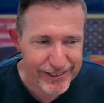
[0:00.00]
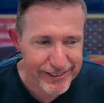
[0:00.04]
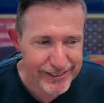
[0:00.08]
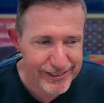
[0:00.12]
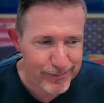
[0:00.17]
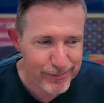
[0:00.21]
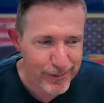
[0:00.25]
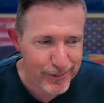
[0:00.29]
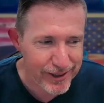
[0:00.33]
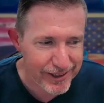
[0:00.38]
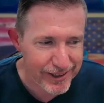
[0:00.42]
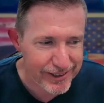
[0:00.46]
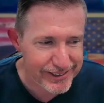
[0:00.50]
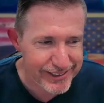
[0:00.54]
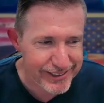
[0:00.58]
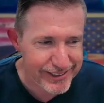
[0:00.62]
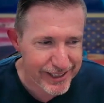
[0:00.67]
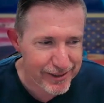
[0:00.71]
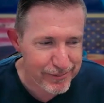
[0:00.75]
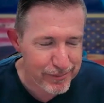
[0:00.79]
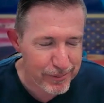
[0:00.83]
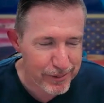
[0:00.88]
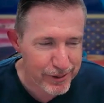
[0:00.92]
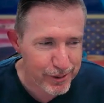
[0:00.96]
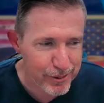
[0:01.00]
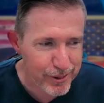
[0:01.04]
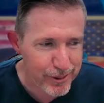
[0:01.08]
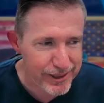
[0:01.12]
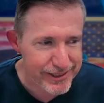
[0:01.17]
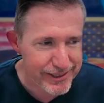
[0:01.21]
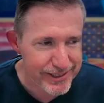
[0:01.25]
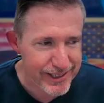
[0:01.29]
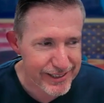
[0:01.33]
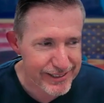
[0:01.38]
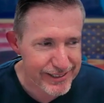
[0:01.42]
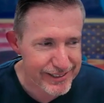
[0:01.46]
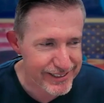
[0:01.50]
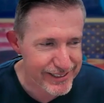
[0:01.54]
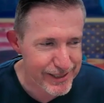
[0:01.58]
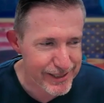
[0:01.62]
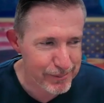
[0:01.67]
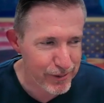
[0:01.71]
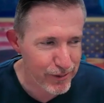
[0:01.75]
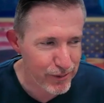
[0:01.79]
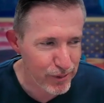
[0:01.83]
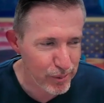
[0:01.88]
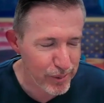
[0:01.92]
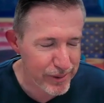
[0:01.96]
Is far instead of criticizing
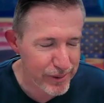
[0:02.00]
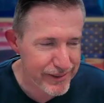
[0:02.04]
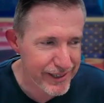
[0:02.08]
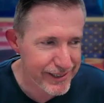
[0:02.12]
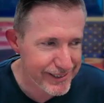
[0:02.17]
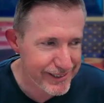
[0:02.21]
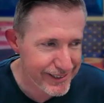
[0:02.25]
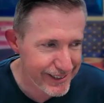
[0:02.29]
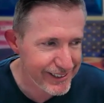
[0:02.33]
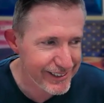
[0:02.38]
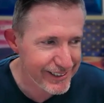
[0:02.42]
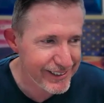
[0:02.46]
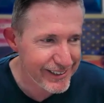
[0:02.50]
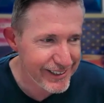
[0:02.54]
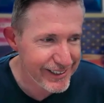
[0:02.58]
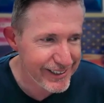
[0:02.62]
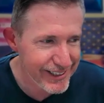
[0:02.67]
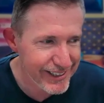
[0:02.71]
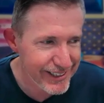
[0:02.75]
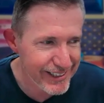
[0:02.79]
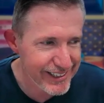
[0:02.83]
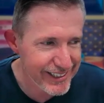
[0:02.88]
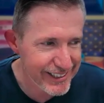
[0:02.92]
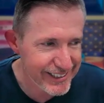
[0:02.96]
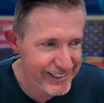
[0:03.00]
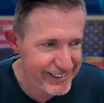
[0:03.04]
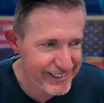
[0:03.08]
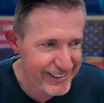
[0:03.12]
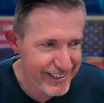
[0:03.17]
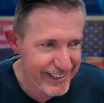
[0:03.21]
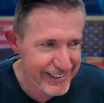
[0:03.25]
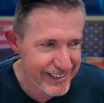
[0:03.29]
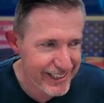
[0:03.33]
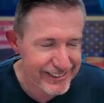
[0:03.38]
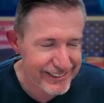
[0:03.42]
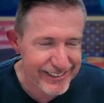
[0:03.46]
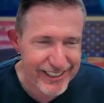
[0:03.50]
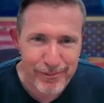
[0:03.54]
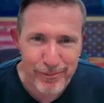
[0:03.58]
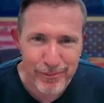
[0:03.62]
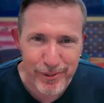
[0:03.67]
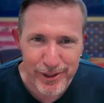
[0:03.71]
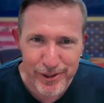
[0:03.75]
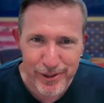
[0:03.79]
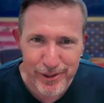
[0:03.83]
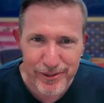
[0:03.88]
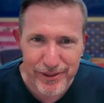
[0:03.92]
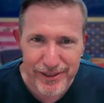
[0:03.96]
someone for what they did, to say next time
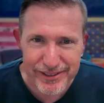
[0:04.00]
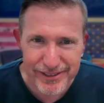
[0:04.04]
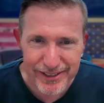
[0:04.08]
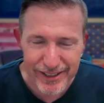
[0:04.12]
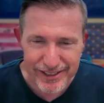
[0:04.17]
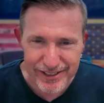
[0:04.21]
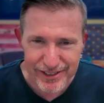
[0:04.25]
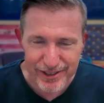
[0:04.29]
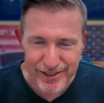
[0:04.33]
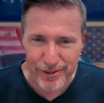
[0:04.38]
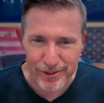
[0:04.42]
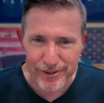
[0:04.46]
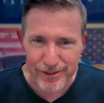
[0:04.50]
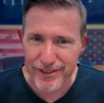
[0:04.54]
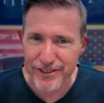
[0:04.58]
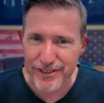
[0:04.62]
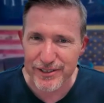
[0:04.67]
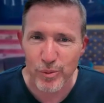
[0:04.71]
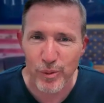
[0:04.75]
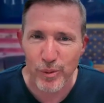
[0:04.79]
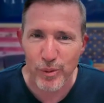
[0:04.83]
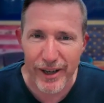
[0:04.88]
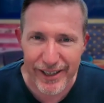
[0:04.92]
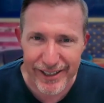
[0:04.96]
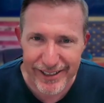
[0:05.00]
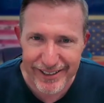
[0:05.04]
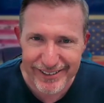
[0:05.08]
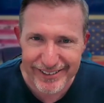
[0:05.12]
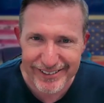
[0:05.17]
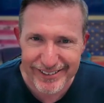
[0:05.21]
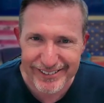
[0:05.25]
we do this, let's do it this way.